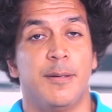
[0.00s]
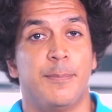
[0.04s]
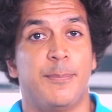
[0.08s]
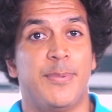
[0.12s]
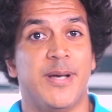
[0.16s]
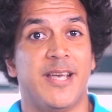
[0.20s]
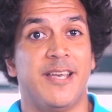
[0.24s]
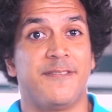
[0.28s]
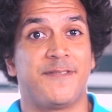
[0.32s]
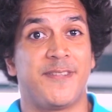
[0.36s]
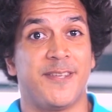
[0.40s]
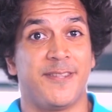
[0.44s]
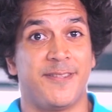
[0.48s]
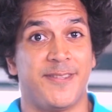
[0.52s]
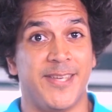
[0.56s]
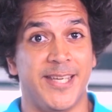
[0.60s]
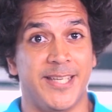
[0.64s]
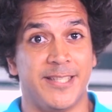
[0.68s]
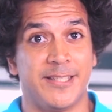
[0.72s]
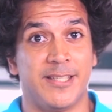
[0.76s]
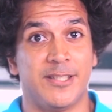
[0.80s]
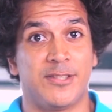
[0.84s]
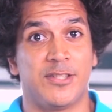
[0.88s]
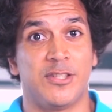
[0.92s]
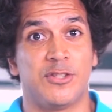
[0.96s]
but if the
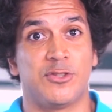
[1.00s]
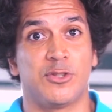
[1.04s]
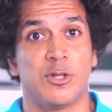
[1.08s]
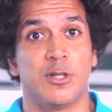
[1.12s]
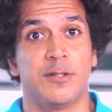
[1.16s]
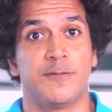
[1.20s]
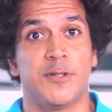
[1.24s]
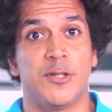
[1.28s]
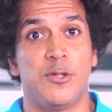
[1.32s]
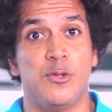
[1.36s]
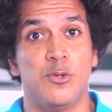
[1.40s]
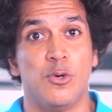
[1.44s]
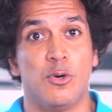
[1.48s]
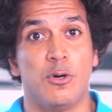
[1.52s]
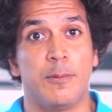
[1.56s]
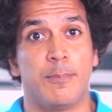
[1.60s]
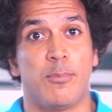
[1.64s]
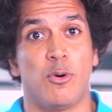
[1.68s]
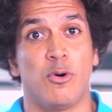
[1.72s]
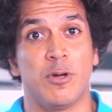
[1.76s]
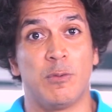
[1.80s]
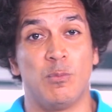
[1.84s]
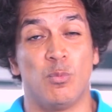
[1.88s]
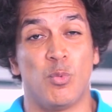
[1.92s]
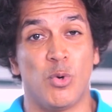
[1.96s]
thickness is over
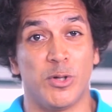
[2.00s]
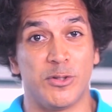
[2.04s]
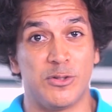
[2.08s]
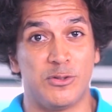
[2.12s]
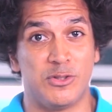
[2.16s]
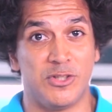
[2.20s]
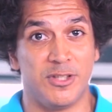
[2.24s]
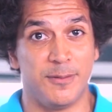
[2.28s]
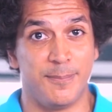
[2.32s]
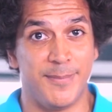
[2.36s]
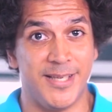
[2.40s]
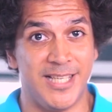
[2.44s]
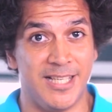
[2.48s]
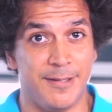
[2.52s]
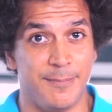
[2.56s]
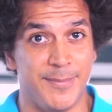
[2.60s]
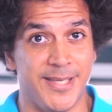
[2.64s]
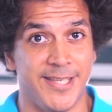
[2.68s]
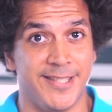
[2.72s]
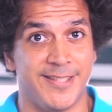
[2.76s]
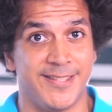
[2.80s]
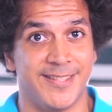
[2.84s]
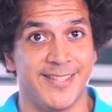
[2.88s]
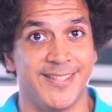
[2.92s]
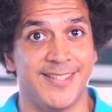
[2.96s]
0.12
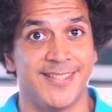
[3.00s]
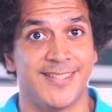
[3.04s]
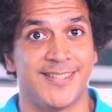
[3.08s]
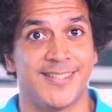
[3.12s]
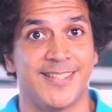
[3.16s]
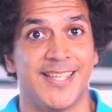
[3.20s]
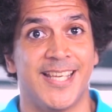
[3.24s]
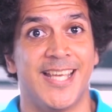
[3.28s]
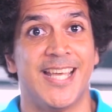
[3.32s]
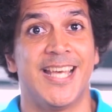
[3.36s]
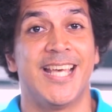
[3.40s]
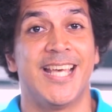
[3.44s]
millimeters,